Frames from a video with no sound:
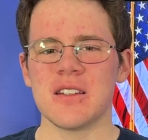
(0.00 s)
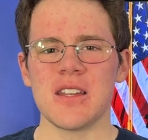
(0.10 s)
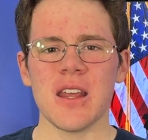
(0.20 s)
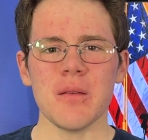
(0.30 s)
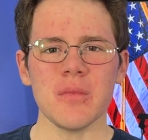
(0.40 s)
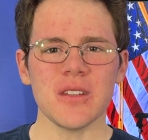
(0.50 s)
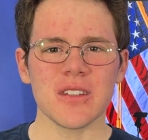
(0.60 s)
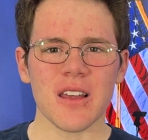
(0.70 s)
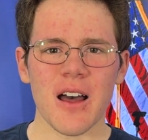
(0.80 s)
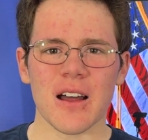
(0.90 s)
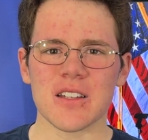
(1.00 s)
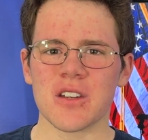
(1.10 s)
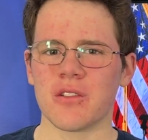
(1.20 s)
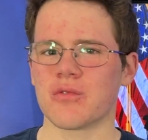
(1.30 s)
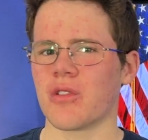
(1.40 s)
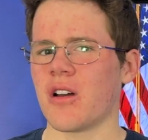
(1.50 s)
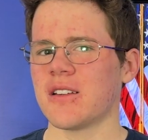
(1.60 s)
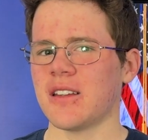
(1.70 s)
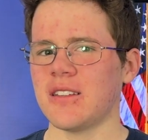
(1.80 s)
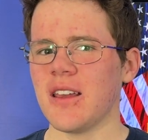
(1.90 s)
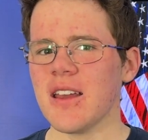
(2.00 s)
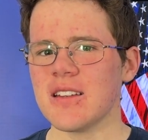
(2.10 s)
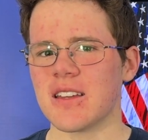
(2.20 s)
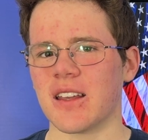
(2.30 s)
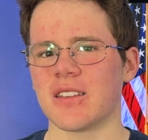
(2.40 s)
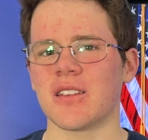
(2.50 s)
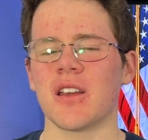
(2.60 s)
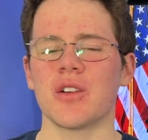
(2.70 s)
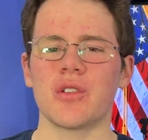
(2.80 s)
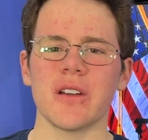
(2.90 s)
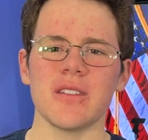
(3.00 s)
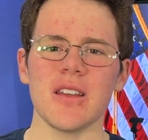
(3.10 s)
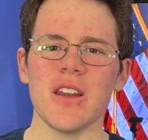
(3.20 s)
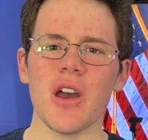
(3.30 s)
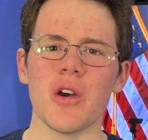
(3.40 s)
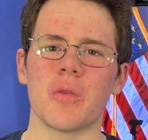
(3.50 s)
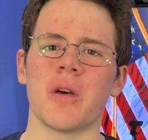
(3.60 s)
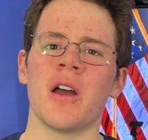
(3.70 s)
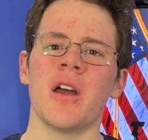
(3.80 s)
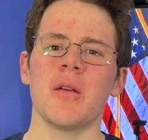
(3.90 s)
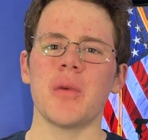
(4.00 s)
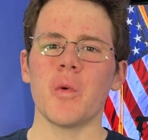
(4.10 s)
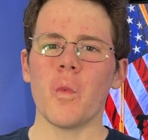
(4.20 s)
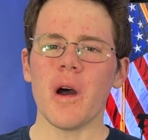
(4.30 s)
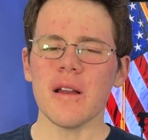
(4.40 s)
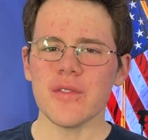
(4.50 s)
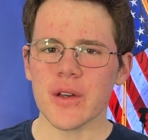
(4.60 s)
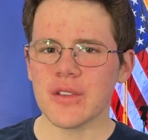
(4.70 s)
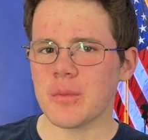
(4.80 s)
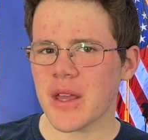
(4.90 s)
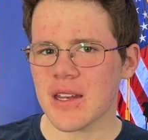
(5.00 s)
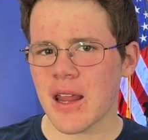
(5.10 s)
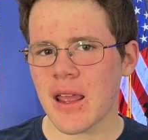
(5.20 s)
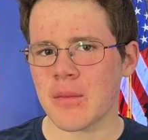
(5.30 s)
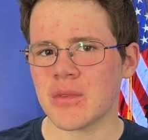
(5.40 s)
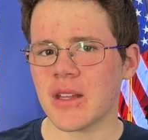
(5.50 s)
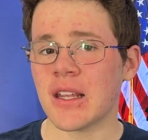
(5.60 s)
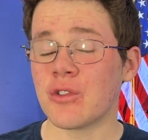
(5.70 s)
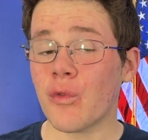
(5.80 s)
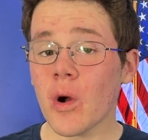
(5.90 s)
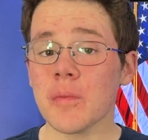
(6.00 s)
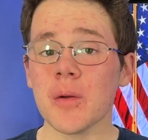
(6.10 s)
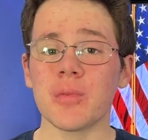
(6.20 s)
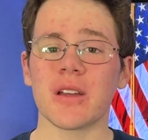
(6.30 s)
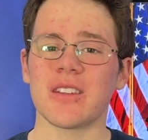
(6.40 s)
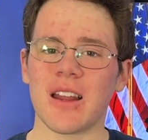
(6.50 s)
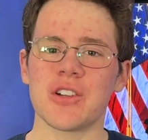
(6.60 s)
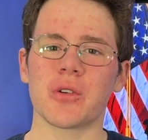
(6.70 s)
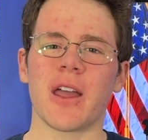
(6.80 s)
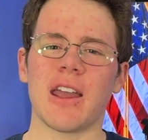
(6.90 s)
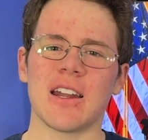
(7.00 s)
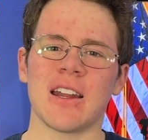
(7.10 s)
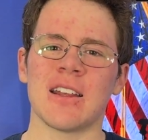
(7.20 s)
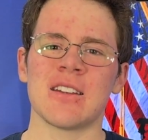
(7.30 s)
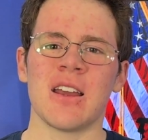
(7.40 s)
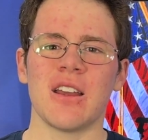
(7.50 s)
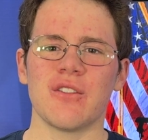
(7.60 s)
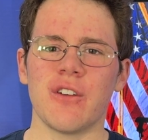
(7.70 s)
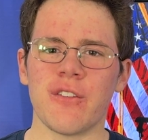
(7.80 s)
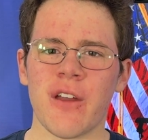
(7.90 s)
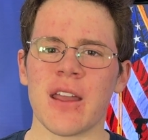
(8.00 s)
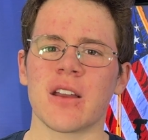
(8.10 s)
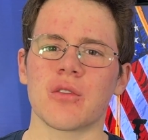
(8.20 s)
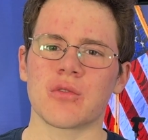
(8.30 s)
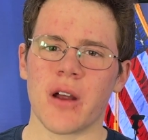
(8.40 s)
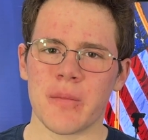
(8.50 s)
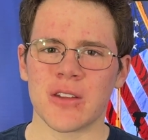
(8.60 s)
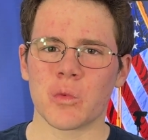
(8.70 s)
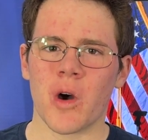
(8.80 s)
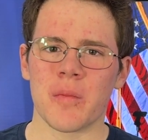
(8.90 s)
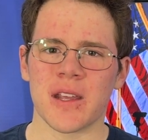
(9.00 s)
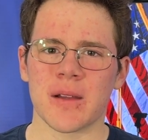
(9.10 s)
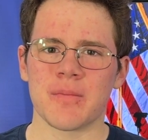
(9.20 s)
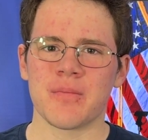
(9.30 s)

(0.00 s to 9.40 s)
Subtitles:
Tim Scott, Ron DeSantis, Kristi Noem, but one of those big names is former presidential candidate Vivek Ramaswamy.